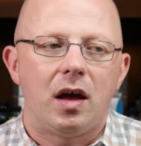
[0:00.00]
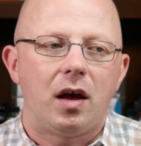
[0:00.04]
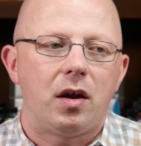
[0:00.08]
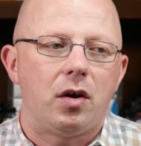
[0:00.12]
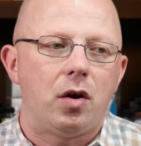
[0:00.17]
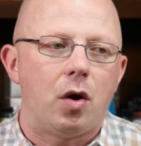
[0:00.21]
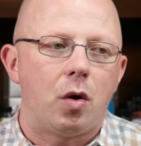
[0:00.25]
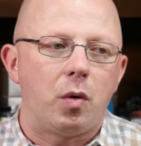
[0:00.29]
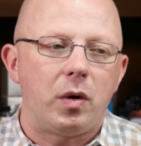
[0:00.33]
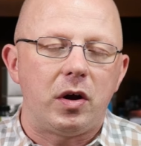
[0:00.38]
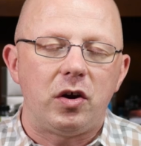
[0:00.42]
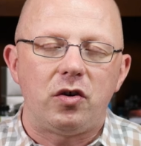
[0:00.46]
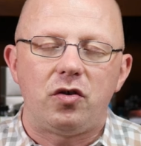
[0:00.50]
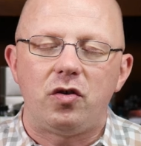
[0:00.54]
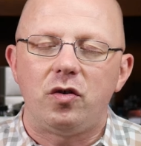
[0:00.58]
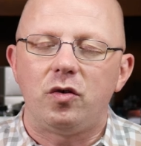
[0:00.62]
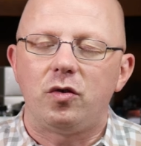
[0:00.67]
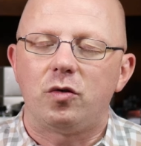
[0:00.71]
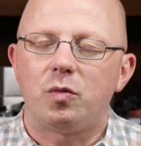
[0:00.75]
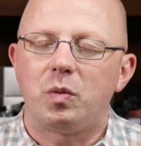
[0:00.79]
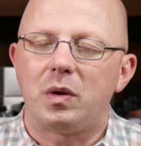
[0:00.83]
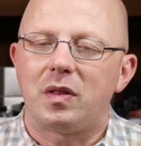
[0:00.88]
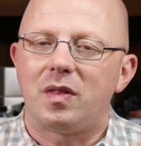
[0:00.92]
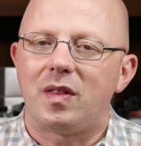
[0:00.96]
no
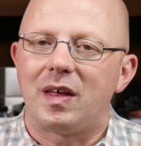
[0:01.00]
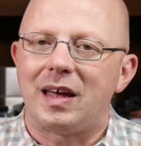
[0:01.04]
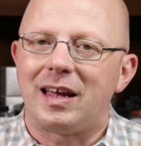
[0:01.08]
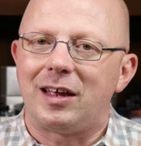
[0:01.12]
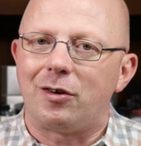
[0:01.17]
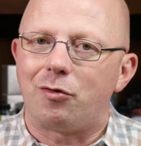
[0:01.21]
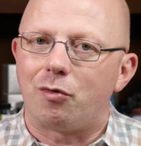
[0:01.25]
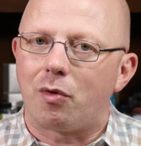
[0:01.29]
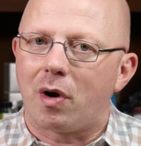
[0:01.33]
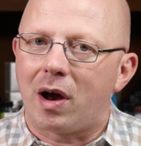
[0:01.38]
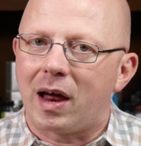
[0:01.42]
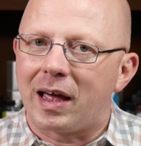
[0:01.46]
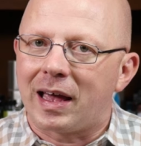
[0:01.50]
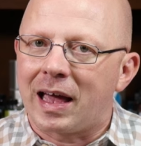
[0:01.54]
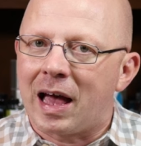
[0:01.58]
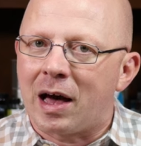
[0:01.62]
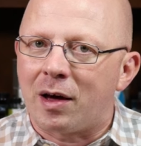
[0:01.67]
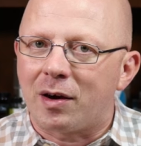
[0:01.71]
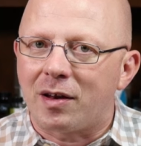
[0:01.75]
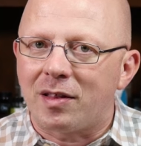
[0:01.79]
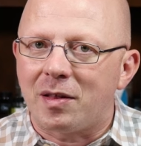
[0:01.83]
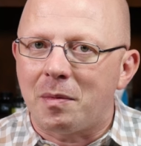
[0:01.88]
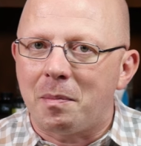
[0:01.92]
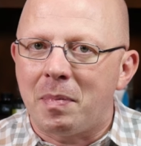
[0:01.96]
issues with ink drying
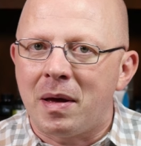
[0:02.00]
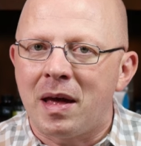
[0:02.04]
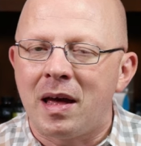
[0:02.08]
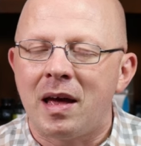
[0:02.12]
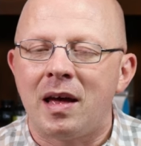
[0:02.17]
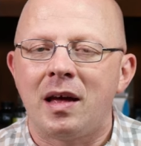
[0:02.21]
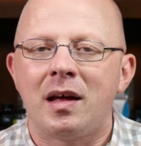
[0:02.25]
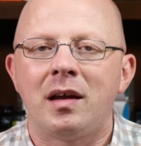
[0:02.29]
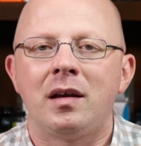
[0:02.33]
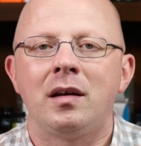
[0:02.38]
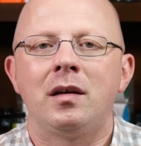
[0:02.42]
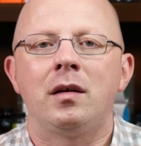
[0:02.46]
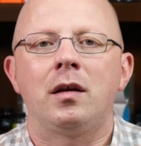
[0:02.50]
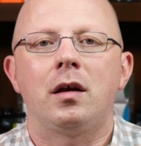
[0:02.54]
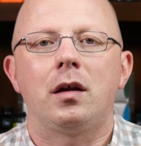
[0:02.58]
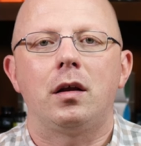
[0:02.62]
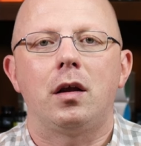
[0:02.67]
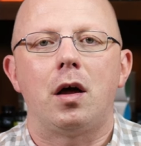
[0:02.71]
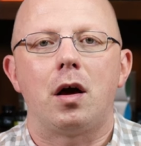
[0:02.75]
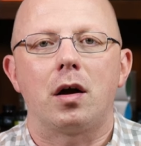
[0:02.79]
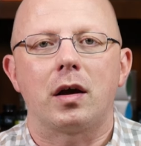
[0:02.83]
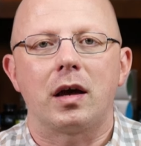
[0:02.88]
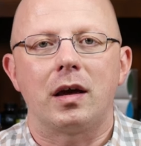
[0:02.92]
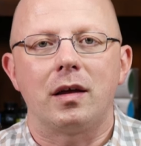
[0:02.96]
out in the pen,
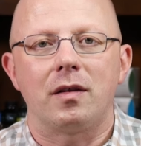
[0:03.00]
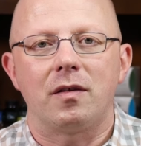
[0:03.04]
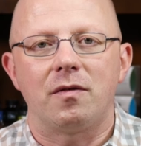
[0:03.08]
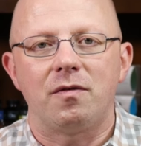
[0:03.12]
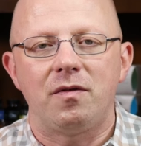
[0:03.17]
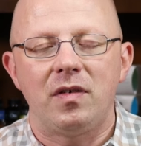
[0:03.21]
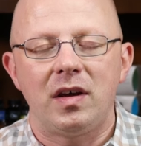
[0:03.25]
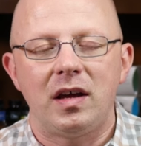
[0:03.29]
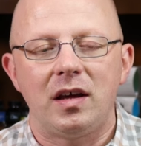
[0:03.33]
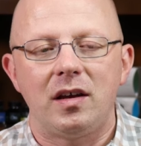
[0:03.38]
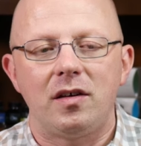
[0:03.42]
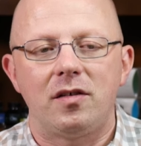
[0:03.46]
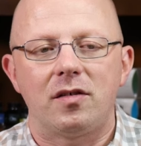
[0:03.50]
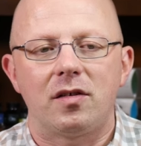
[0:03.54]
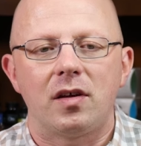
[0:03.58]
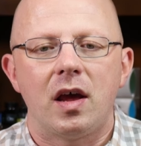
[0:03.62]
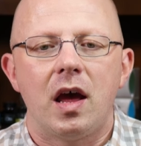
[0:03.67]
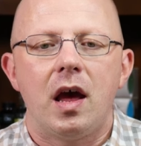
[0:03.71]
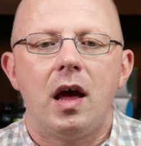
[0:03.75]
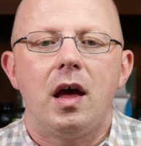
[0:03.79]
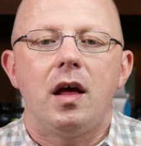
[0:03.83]
clogging the feeds.